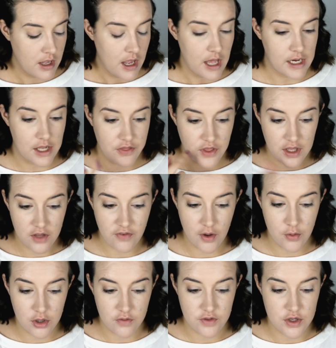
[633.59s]
And I think if I
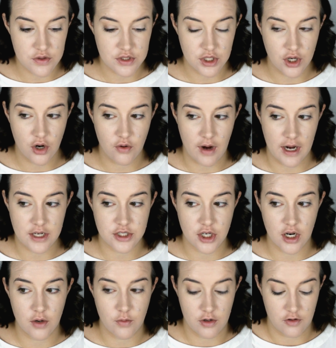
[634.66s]
would have used a corrector,
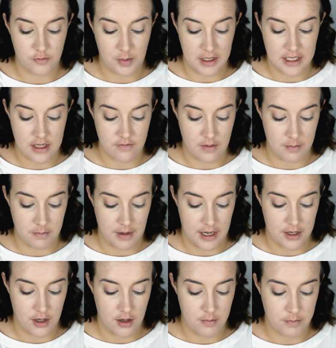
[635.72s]
it would have been even
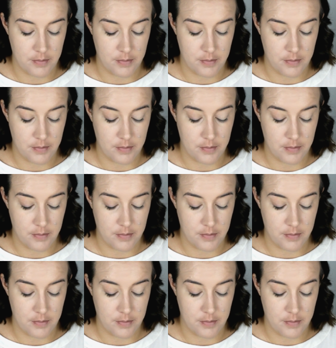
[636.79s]
better,